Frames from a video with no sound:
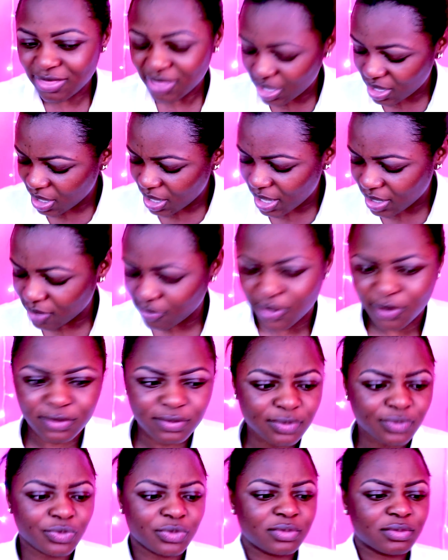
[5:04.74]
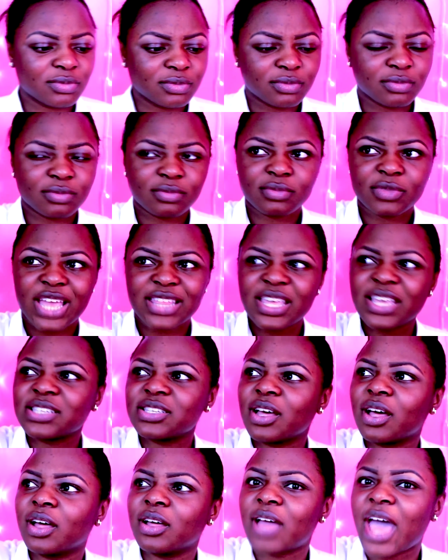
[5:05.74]
I think I got in, though. I think it's
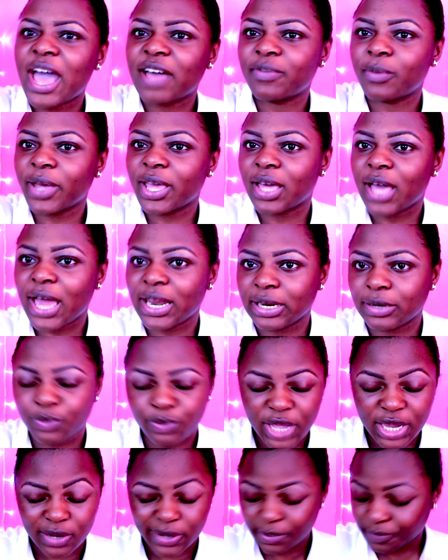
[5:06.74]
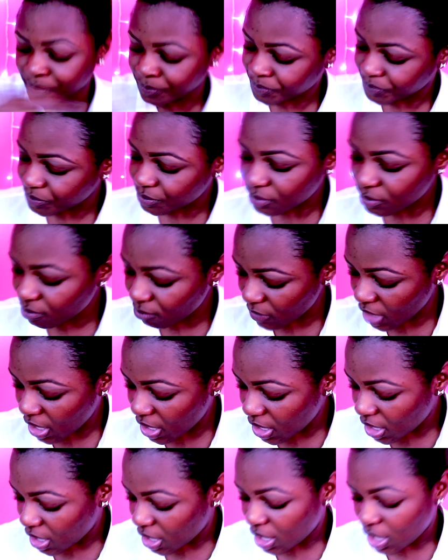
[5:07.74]
a halfway got in. Anyway,
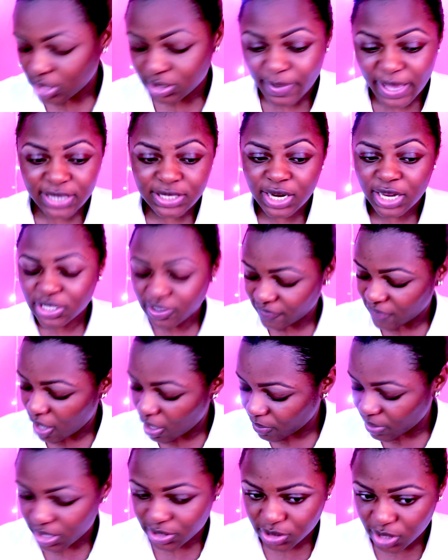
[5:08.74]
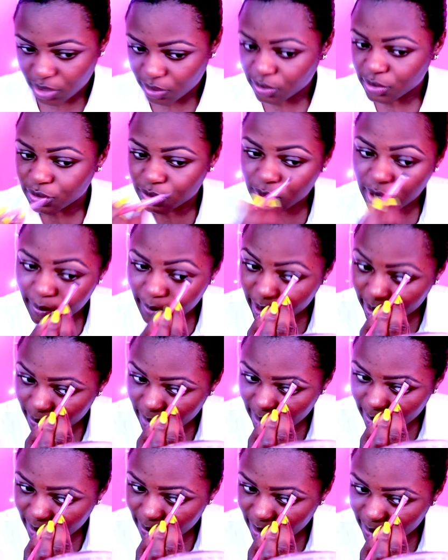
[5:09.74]
somebody said I should vlog when I start going to school up here.
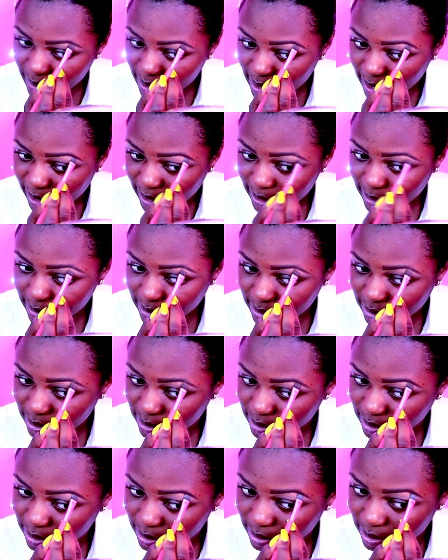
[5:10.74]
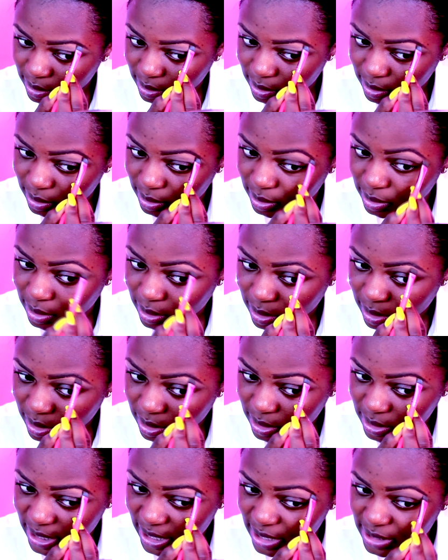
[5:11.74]
Maybe, maybe not.
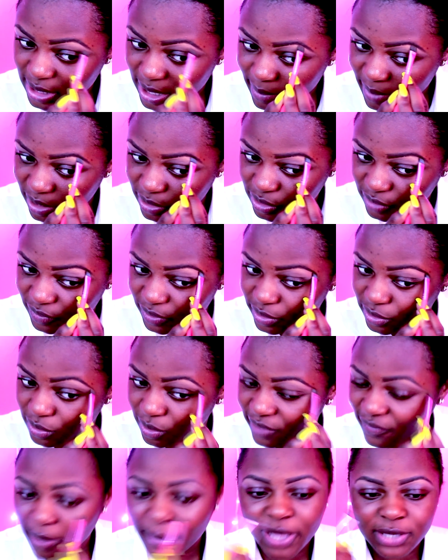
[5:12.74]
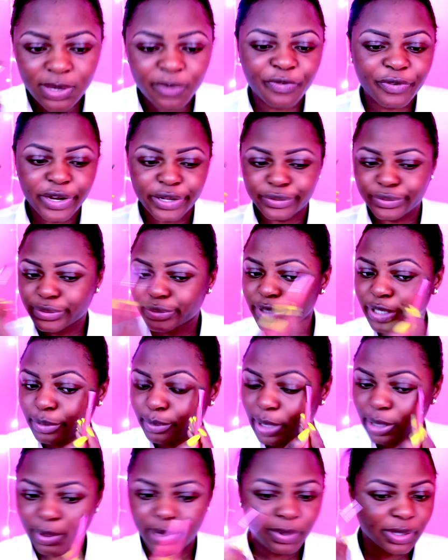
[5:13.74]
Because like I said, I'm an introvert. So if I make some friends, then
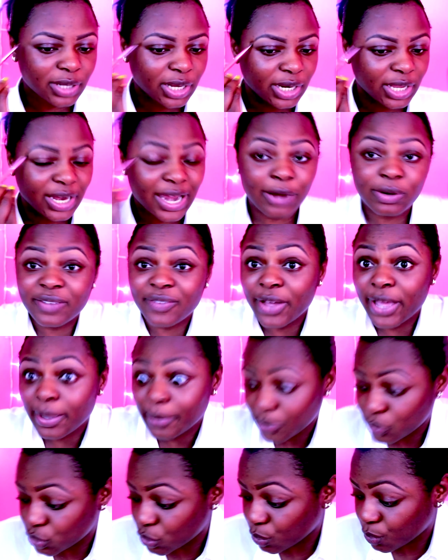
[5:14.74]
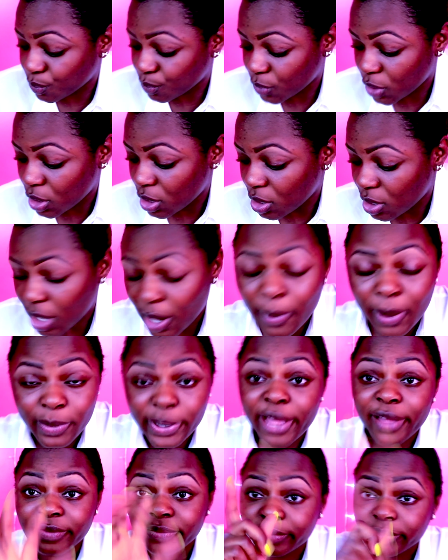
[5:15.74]
maybe. But then again, I don't live on campus, so I probably
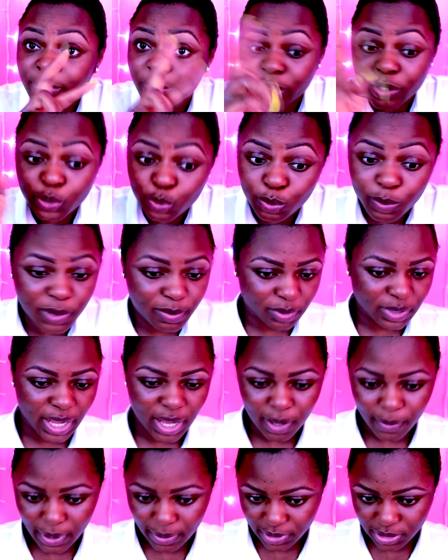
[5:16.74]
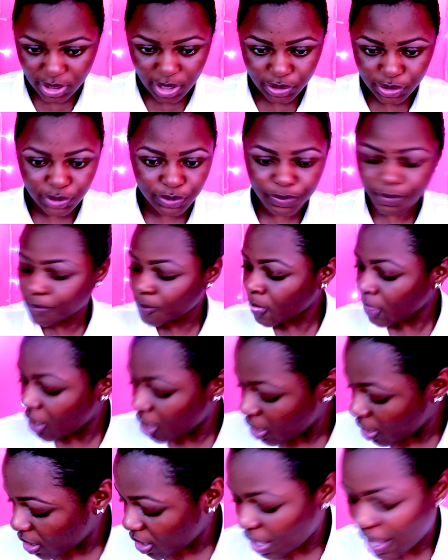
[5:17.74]
have one or two people that I'll probably talk to.
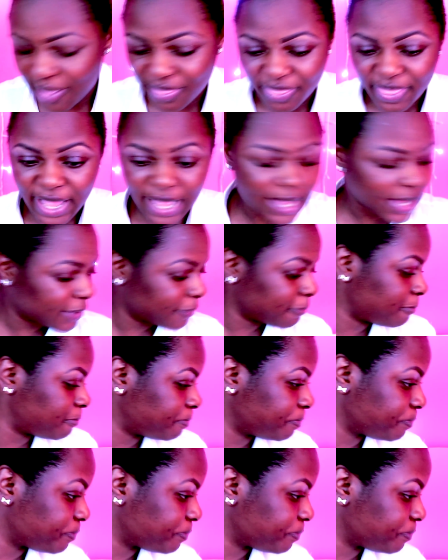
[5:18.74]
And then,